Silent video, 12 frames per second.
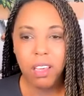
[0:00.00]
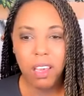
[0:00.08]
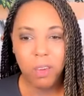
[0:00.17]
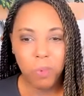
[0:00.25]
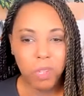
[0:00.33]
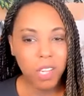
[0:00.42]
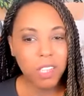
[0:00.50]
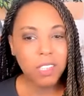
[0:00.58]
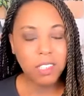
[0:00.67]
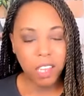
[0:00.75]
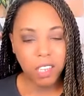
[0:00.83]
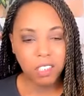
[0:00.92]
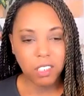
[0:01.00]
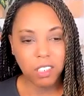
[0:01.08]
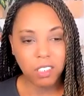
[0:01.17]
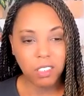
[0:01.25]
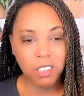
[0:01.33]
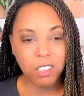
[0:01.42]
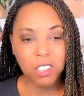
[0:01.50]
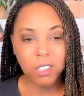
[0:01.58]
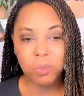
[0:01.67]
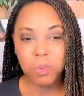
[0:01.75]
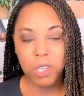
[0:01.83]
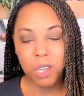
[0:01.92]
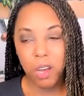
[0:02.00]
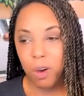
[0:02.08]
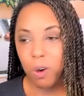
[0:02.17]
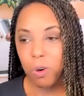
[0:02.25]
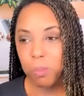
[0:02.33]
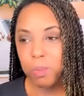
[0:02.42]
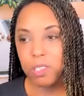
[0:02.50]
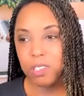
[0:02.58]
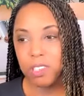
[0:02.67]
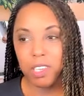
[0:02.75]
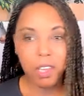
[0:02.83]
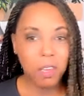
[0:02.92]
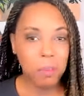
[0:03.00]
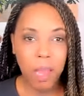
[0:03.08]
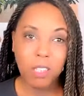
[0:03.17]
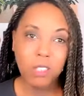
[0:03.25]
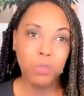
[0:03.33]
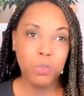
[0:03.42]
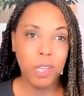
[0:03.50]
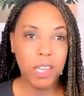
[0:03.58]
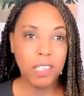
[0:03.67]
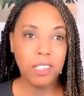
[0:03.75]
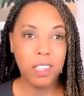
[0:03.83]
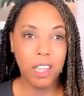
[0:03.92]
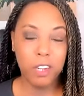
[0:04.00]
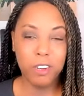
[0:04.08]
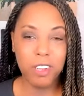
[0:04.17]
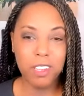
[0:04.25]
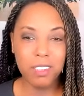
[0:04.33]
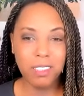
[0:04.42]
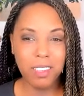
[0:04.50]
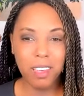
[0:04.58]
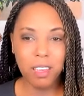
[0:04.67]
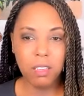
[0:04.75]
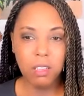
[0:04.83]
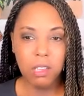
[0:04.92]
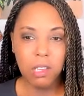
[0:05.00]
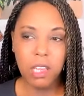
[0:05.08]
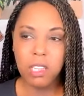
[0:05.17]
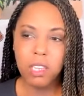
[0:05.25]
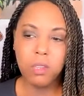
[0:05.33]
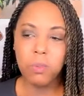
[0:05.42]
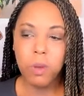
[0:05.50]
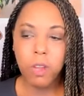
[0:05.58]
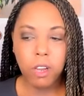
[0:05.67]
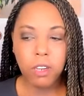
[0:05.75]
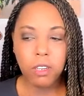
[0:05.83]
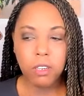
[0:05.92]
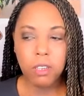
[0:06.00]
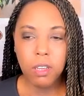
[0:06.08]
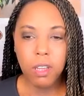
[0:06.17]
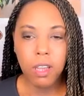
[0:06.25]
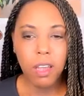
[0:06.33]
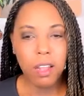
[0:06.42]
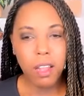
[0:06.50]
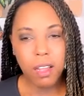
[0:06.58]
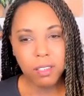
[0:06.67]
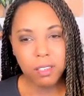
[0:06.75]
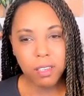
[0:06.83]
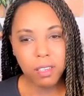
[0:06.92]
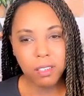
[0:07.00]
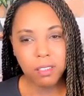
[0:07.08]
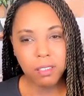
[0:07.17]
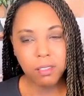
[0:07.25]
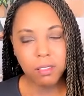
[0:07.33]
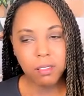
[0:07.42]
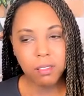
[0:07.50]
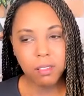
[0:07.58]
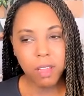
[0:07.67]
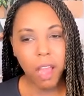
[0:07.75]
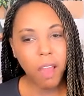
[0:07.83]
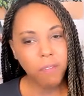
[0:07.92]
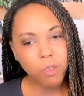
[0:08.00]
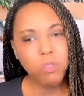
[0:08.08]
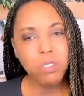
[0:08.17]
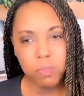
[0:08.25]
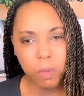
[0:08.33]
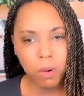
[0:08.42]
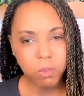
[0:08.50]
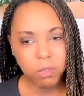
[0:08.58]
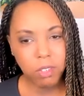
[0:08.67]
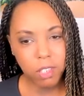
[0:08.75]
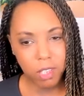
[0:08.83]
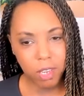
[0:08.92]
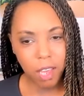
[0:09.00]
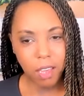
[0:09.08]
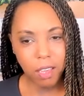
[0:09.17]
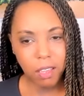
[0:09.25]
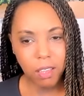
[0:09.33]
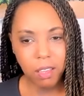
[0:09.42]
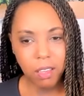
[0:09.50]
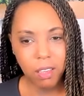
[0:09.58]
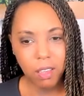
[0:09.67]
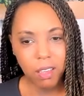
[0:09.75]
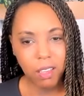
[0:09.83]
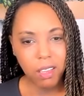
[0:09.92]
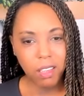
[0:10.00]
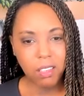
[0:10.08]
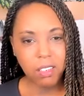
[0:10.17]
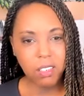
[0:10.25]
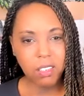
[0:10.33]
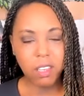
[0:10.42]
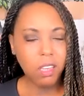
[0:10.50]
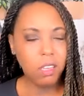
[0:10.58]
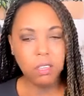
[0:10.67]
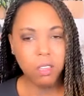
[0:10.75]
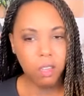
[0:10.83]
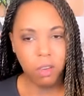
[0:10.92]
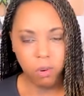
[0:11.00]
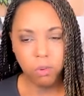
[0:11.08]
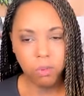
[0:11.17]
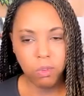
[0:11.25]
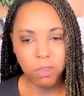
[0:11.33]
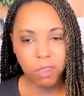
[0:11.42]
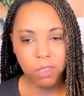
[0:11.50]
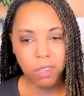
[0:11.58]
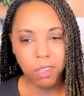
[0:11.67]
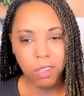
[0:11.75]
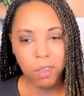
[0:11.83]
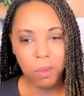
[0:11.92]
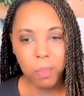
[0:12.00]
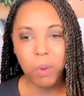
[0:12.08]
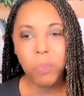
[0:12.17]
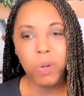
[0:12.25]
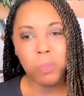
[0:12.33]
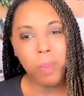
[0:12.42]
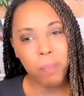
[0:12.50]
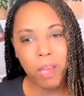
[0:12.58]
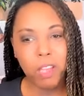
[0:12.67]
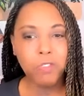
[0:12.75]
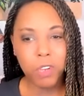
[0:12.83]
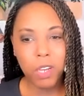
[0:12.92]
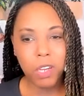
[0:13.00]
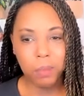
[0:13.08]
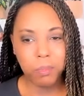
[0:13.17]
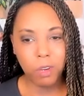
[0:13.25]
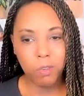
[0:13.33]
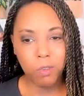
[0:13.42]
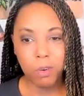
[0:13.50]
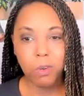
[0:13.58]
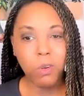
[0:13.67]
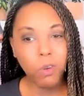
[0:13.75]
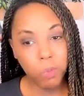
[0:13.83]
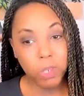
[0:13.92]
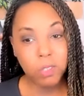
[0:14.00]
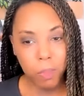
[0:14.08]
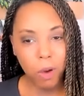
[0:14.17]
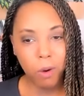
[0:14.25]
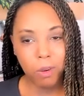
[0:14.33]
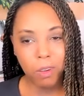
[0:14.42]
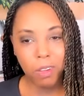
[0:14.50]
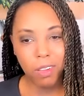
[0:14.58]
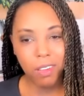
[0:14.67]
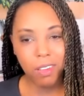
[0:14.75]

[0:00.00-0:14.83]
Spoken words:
And we did a session. She went home and she came back 2 days later and said, it didn't work. And I said, have you smoked today? And she said, no. But when my best friend comes over, we smoke.